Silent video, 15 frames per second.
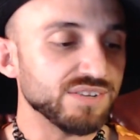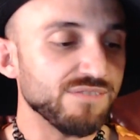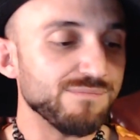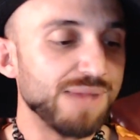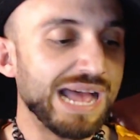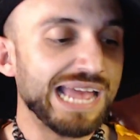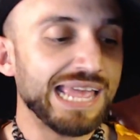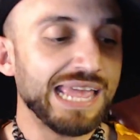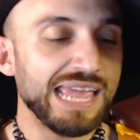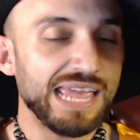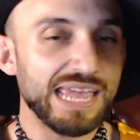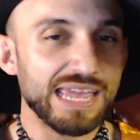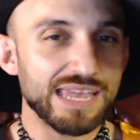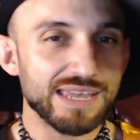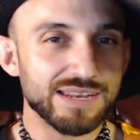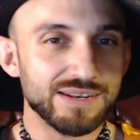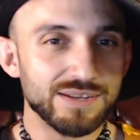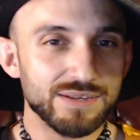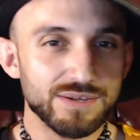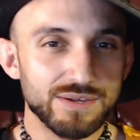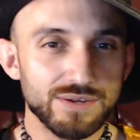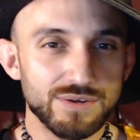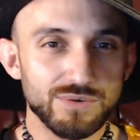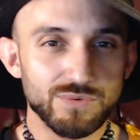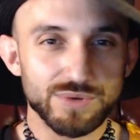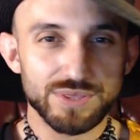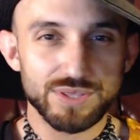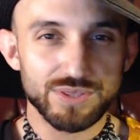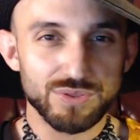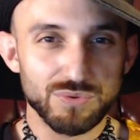of my head
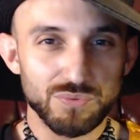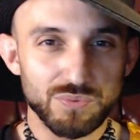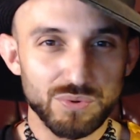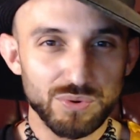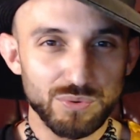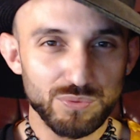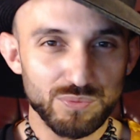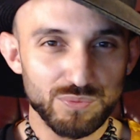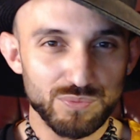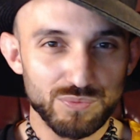within the room.